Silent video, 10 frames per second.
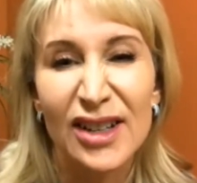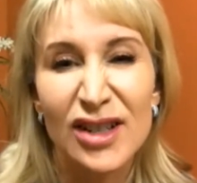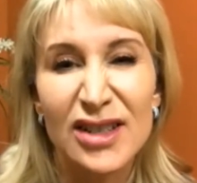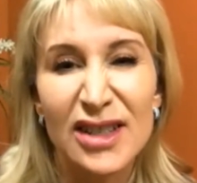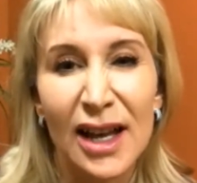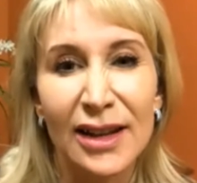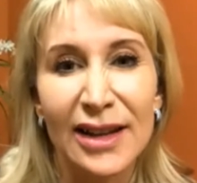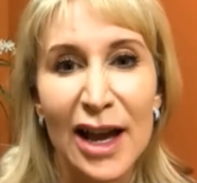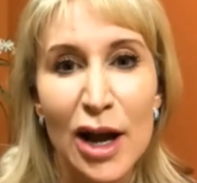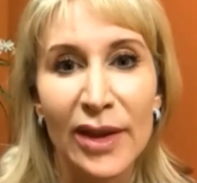just
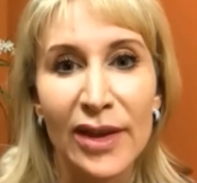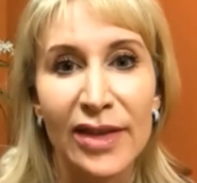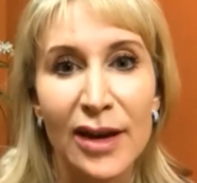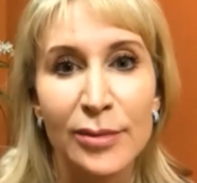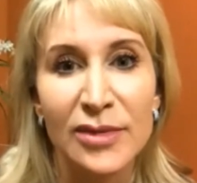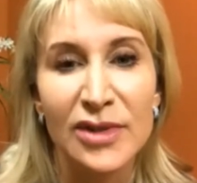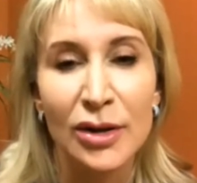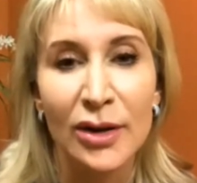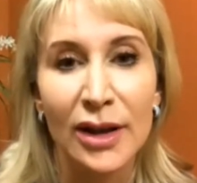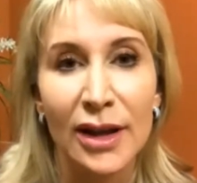allowing them to
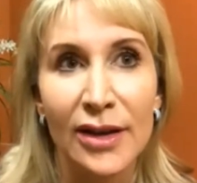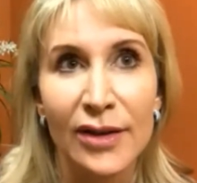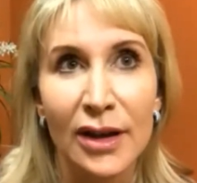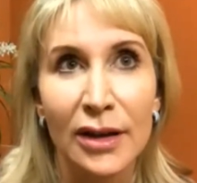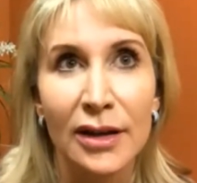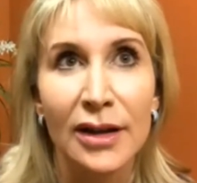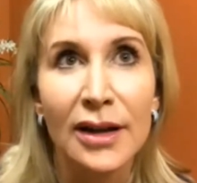even